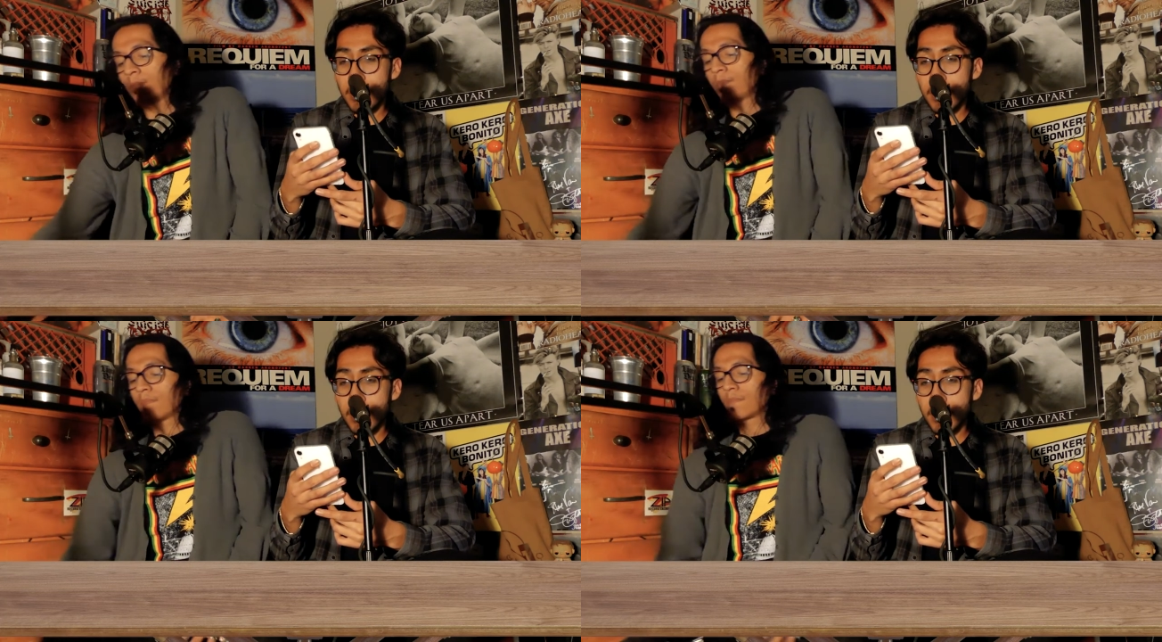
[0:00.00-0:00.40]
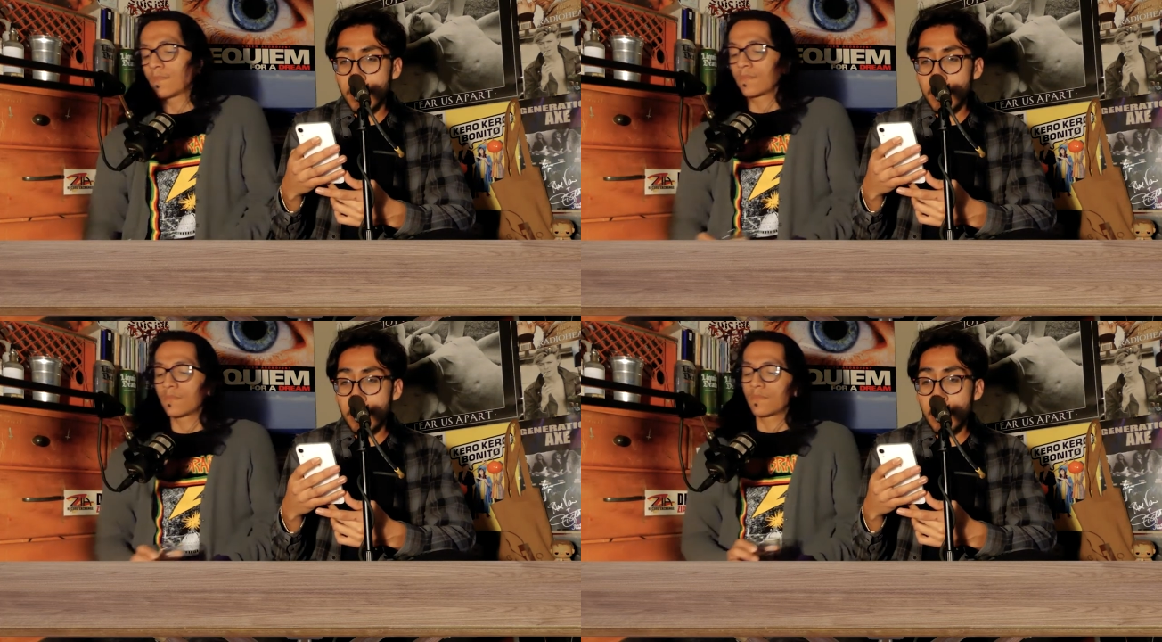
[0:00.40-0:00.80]

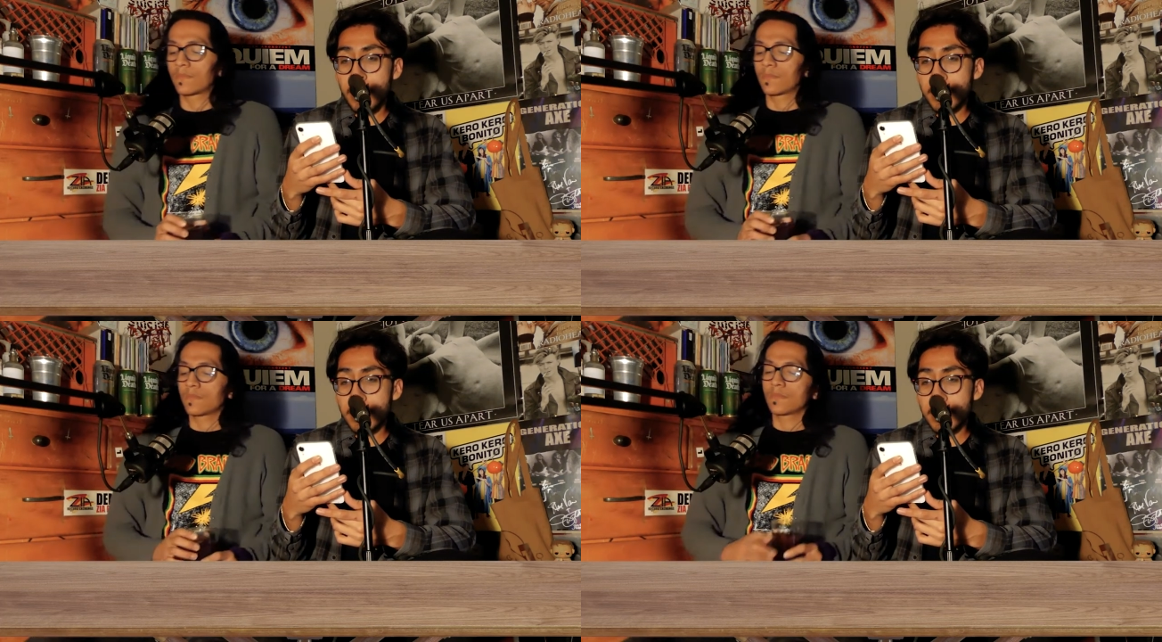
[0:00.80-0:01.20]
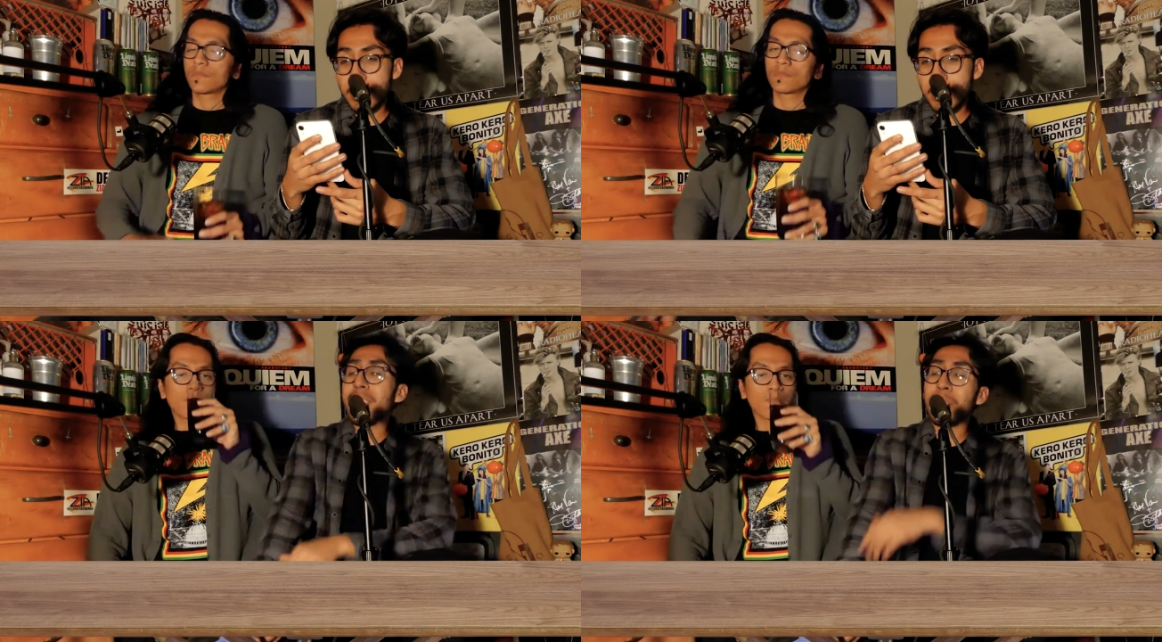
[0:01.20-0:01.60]
Speaker 1: Um,
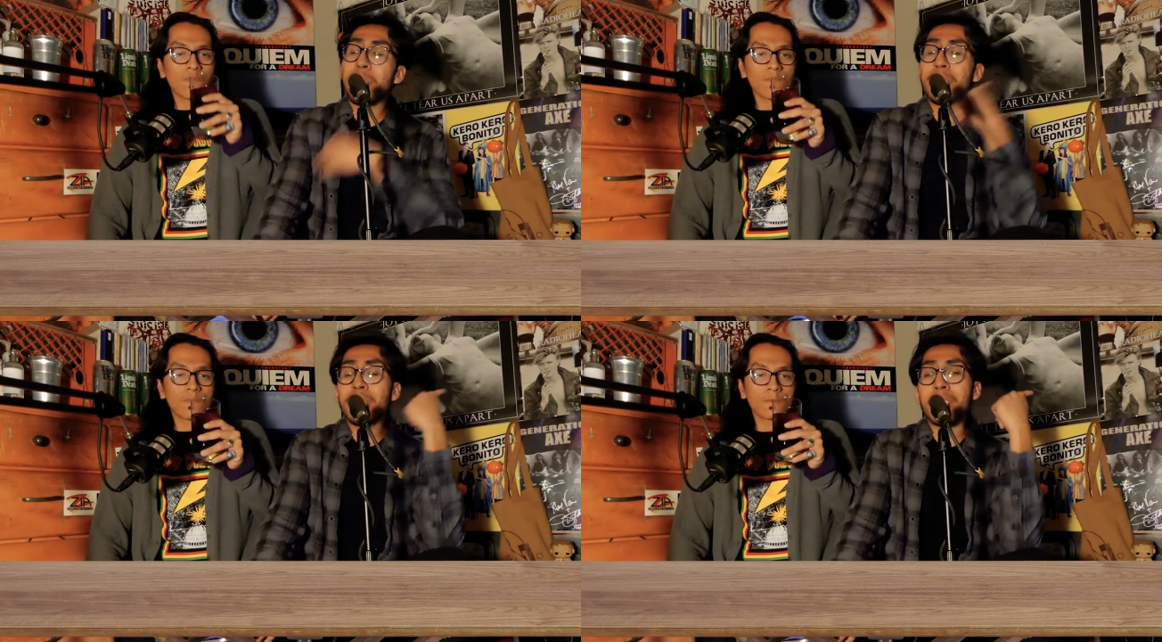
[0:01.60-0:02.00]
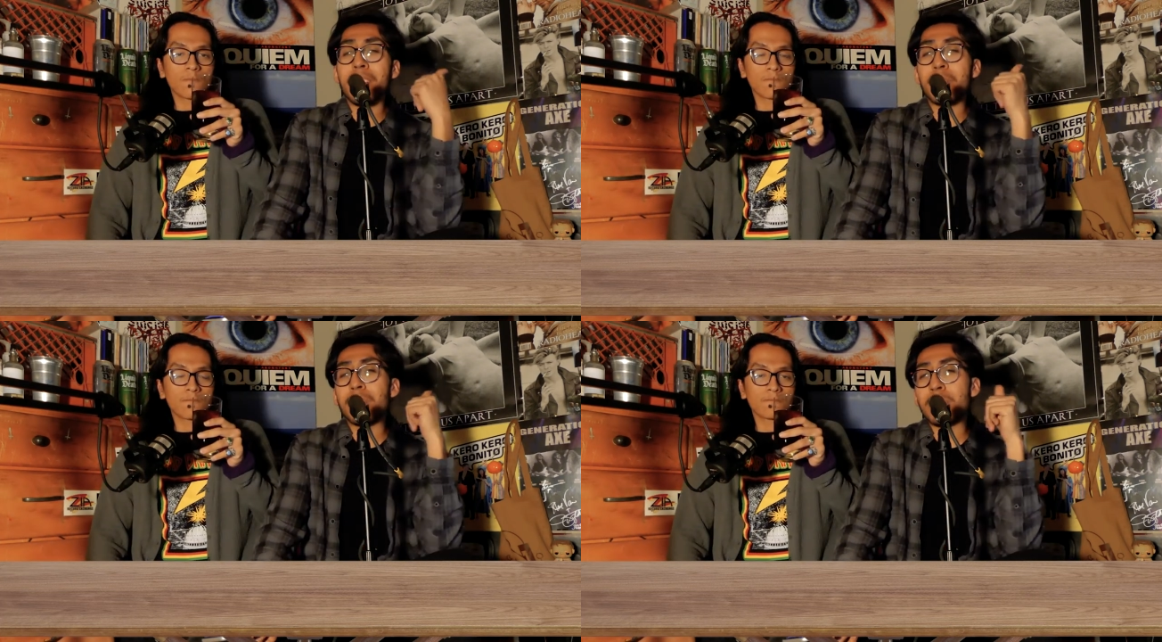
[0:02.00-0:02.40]
but the three hundred
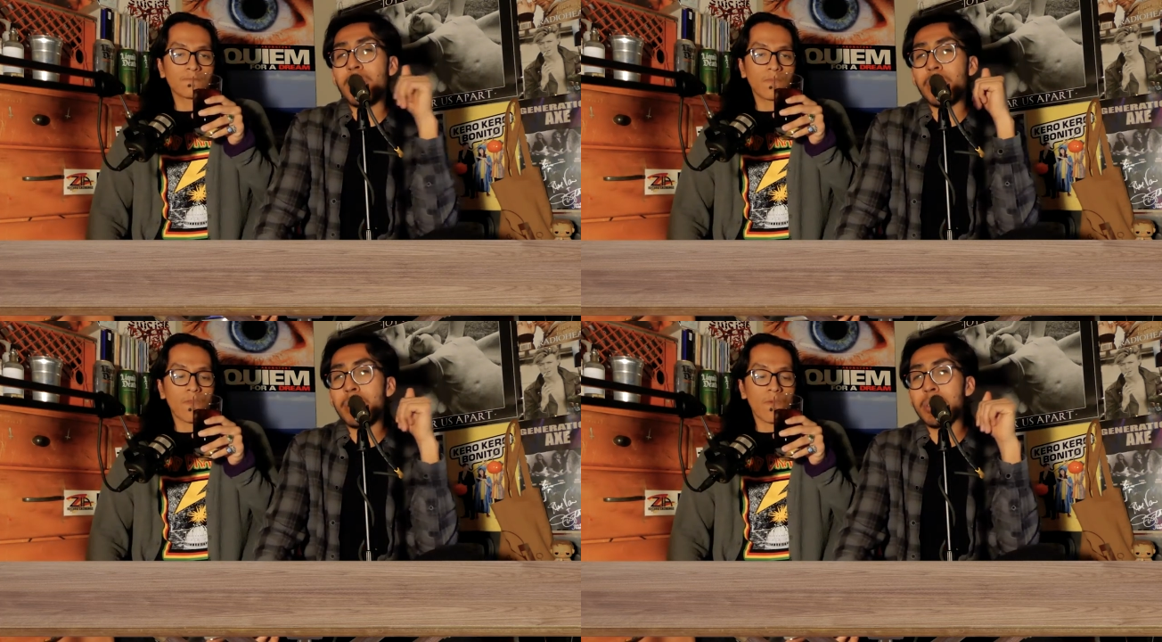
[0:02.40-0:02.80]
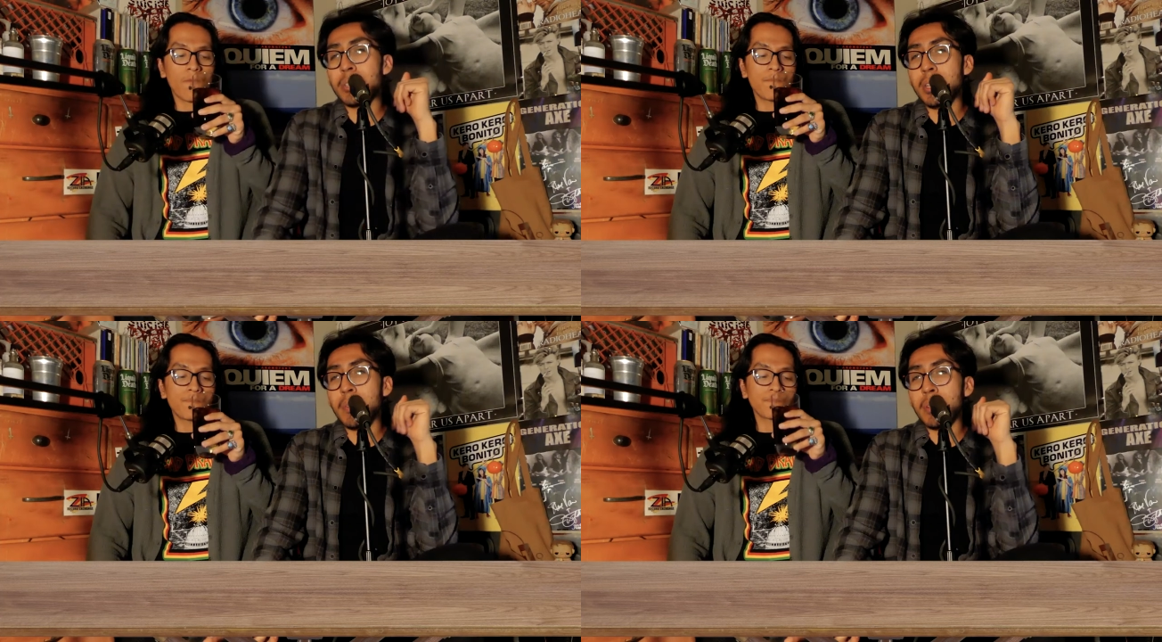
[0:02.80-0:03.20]
thousand
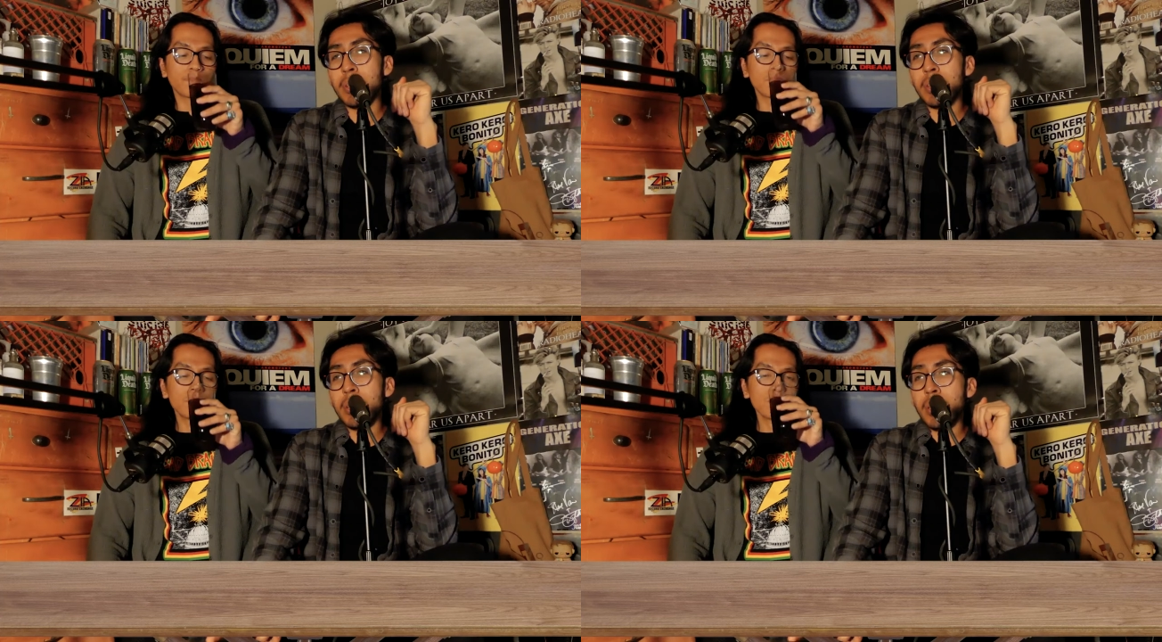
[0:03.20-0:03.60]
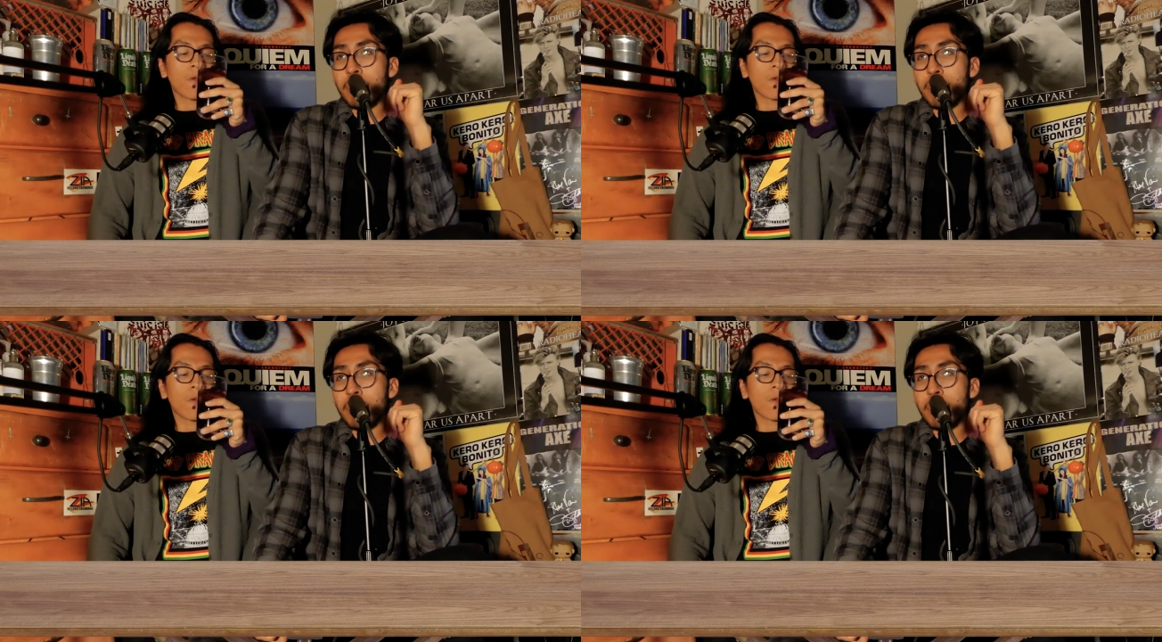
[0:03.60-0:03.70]
dollars given